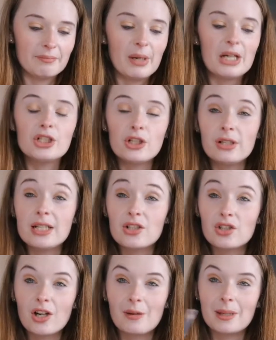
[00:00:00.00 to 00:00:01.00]
But I do need to
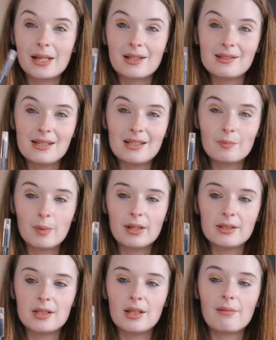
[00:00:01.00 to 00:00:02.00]
sharpen it because it is
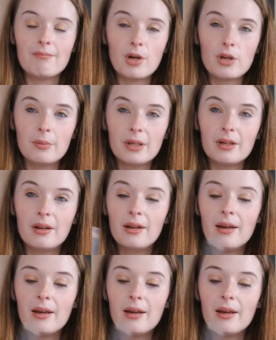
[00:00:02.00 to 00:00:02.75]
blunt at the moment.